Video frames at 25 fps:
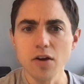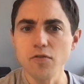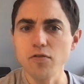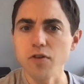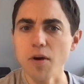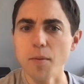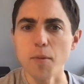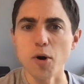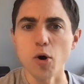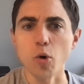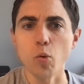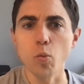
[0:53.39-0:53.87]

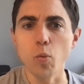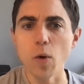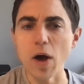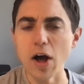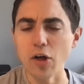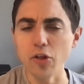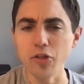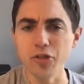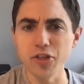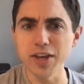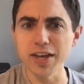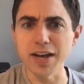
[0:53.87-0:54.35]
from a
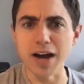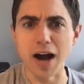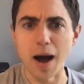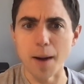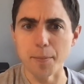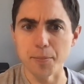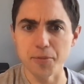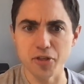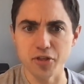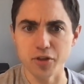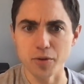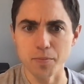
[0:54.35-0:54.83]
wealthy
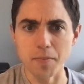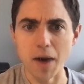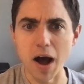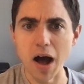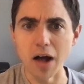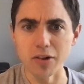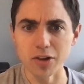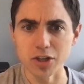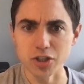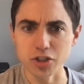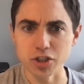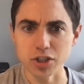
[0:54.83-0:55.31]

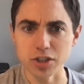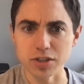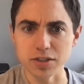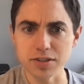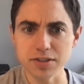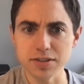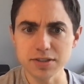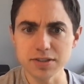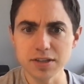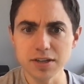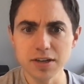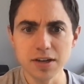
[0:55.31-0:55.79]

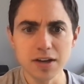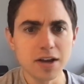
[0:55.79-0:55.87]
ophthalmologist